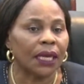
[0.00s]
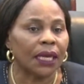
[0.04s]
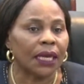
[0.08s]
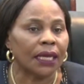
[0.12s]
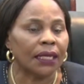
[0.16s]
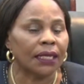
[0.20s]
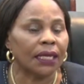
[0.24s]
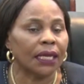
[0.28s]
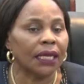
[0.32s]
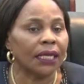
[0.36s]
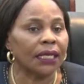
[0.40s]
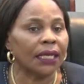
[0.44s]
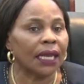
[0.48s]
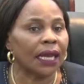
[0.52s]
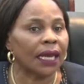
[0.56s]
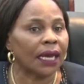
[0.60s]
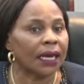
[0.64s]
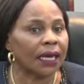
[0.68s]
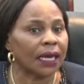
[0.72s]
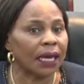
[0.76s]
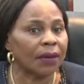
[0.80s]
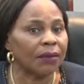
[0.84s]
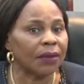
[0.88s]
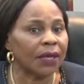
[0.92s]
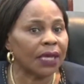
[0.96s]
Then,
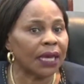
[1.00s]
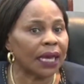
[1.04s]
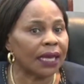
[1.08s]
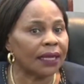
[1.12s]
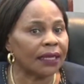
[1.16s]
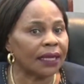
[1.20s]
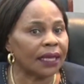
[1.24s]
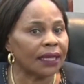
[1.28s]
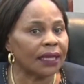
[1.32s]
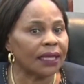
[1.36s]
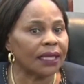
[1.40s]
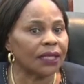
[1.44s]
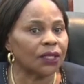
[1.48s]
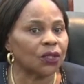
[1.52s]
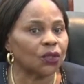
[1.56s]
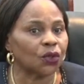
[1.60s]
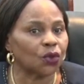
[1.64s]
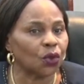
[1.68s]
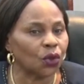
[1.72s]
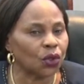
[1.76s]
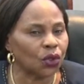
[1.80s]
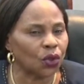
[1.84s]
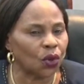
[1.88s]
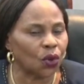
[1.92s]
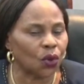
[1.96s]
coming under the
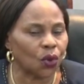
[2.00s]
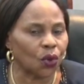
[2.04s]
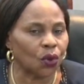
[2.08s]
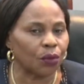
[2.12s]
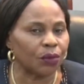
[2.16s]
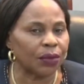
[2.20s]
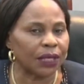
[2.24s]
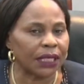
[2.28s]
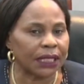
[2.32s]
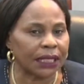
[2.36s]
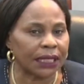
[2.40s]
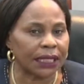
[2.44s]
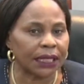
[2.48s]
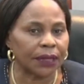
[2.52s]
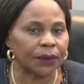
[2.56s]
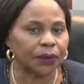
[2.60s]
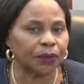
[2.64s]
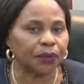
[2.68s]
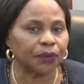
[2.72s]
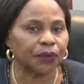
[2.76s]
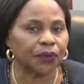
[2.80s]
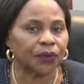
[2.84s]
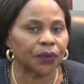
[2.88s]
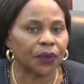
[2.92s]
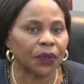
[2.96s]
Social Committee,
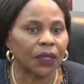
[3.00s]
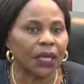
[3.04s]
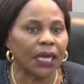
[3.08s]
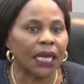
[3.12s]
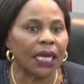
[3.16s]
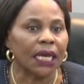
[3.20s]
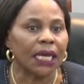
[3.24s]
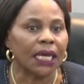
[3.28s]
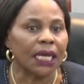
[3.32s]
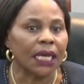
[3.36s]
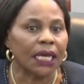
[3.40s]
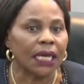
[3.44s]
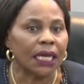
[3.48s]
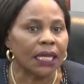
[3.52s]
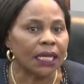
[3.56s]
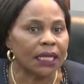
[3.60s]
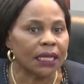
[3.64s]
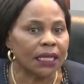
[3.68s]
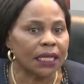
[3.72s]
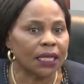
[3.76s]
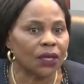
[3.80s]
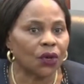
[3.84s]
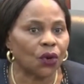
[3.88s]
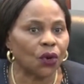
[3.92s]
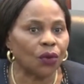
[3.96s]

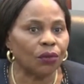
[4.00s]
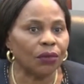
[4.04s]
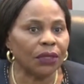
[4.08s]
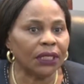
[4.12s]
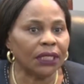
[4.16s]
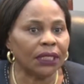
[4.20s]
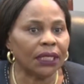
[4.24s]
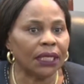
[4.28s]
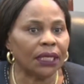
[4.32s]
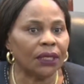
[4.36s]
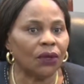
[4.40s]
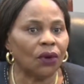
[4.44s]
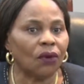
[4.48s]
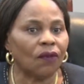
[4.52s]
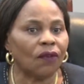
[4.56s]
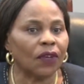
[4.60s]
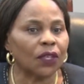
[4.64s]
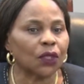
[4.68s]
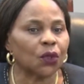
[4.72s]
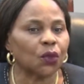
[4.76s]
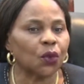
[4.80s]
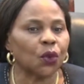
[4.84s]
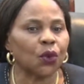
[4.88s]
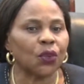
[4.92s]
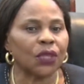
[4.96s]
the Commission
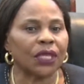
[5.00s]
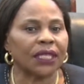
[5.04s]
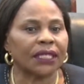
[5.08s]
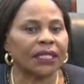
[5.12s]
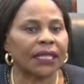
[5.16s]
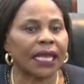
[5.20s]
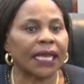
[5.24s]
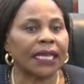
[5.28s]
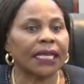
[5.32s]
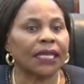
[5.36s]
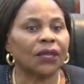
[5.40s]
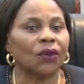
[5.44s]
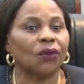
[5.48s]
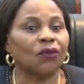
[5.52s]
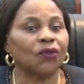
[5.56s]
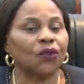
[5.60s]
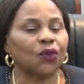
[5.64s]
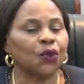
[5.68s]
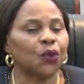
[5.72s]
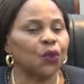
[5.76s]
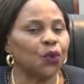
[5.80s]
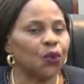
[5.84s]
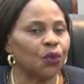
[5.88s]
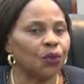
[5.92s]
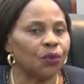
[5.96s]
oversaw the signing of
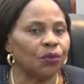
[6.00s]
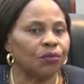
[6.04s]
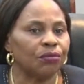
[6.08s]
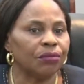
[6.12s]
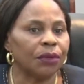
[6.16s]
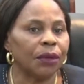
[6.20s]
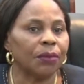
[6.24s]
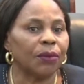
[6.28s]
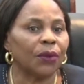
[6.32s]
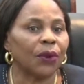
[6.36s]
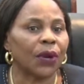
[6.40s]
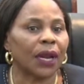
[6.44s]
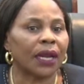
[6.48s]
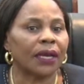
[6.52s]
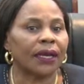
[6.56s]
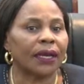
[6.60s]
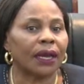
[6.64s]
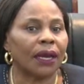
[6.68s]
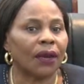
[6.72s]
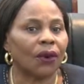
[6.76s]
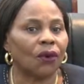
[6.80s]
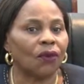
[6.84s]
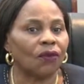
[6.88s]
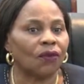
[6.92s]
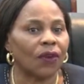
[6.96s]
2 memoranda
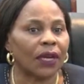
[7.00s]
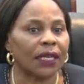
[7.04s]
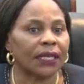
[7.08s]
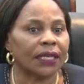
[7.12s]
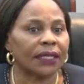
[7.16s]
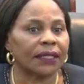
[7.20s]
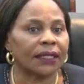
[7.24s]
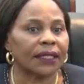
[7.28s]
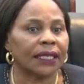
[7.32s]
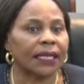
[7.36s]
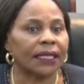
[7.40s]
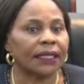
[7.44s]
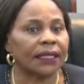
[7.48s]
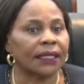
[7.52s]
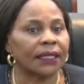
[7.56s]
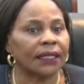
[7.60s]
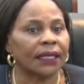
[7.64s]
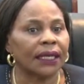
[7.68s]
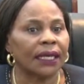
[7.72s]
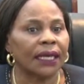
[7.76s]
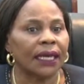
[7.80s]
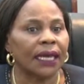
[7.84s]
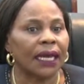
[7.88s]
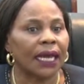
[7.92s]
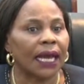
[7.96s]
of understanding
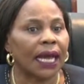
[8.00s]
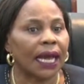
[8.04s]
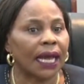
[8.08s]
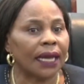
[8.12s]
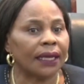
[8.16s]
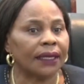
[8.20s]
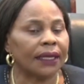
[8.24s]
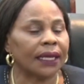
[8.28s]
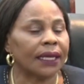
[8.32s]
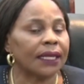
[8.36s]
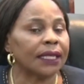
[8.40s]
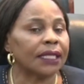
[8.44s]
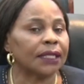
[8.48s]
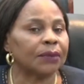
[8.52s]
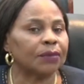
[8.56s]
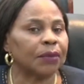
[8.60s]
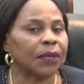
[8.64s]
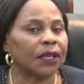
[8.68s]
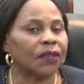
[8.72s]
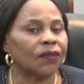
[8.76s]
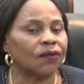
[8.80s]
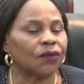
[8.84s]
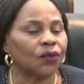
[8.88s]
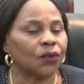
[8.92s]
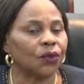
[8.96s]
under its
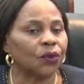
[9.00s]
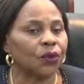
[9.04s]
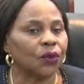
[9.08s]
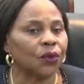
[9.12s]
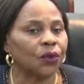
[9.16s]
purview,